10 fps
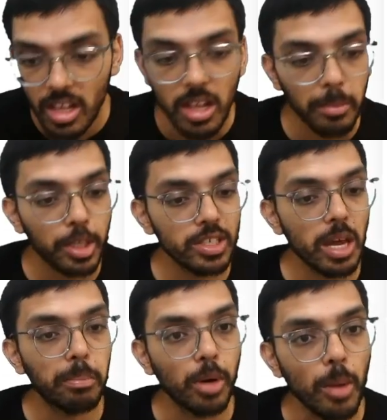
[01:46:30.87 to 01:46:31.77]
because our
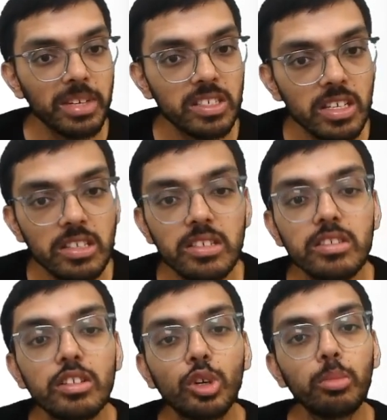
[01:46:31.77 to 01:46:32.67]
promise is
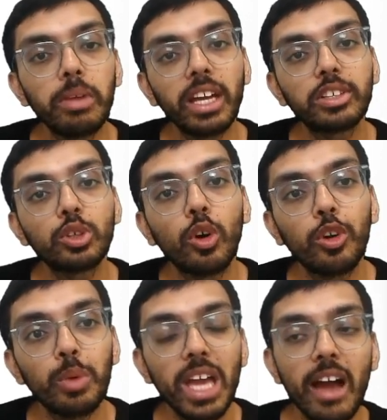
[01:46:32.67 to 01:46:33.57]
to make sure
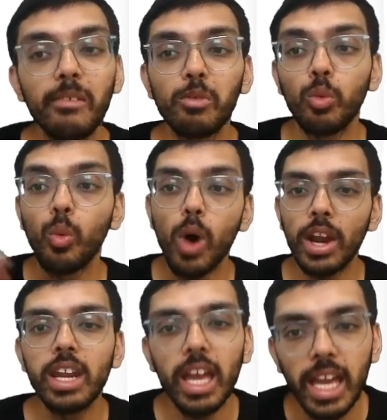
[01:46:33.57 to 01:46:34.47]
we have
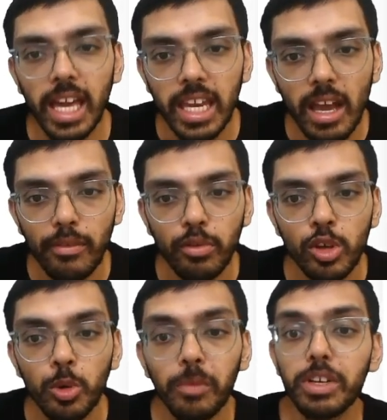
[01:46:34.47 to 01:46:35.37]
one area for
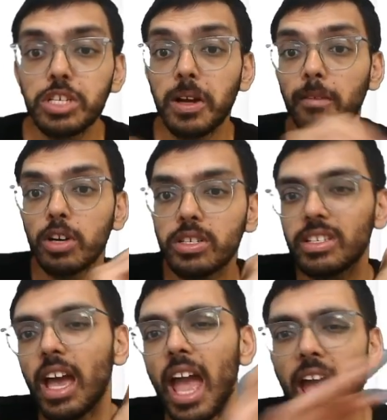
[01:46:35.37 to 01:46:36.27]
you which covers
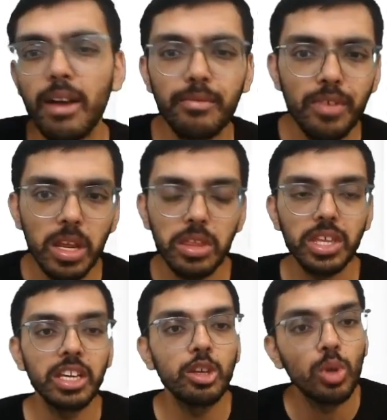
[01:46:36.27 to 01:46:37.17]

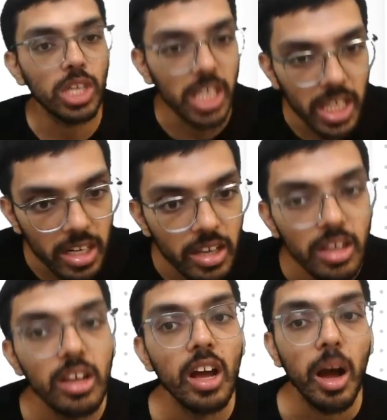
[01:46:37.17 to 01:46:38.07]
everything you need
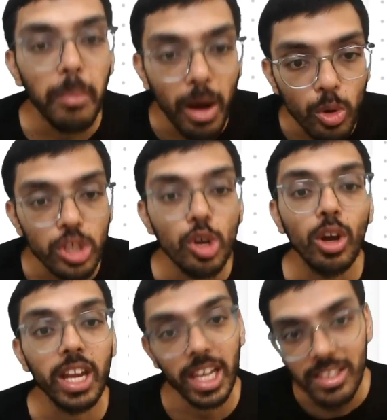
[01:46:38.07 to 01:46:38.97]
about your
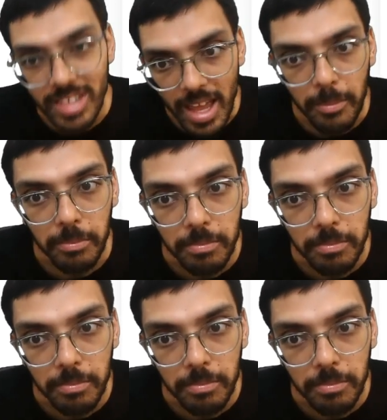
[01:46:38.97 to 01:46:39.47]
exam.